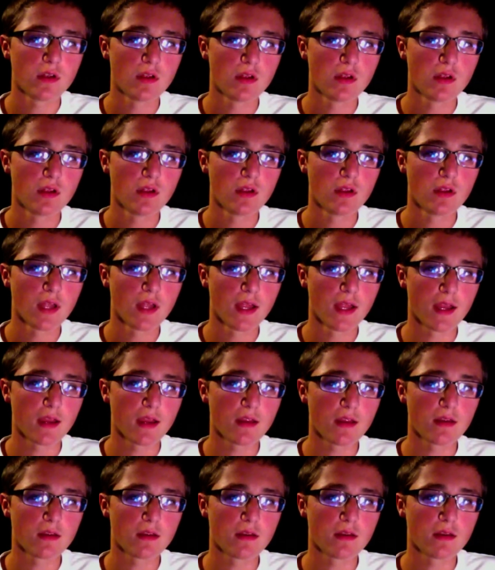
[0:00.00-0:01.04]
Like,
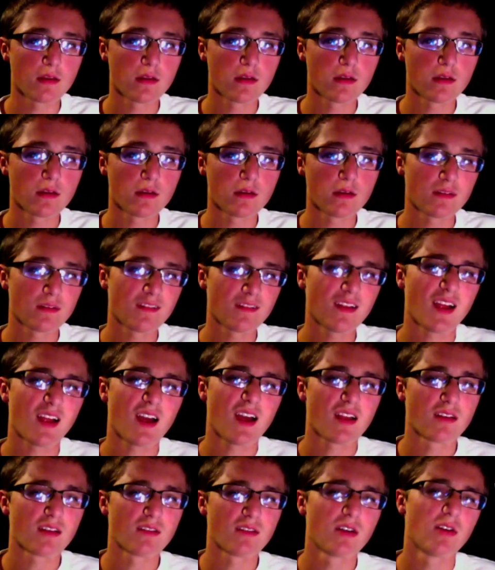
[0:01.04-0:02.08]
I don't
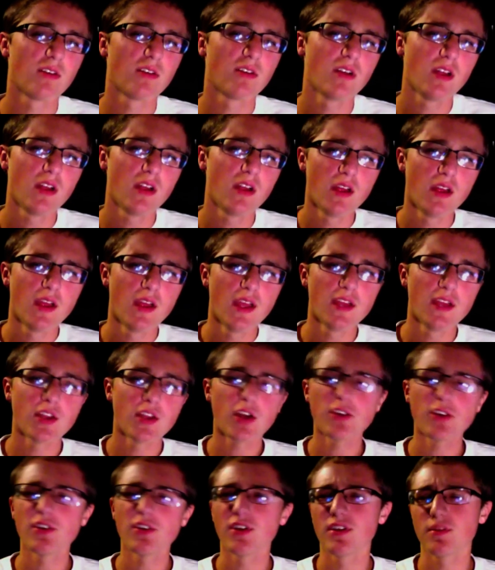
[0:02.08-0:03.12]
know, it's hard to
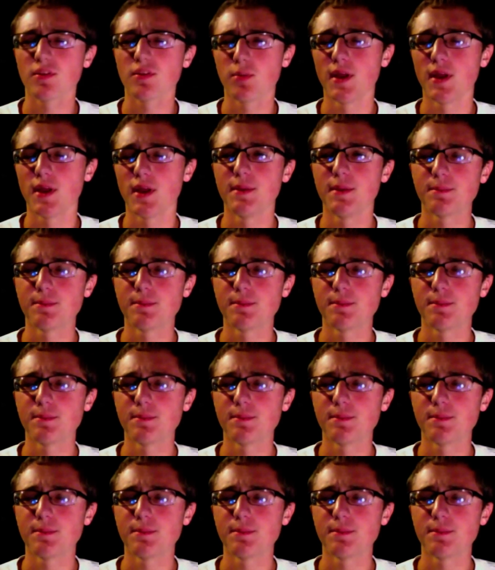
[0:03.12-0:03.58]
explain.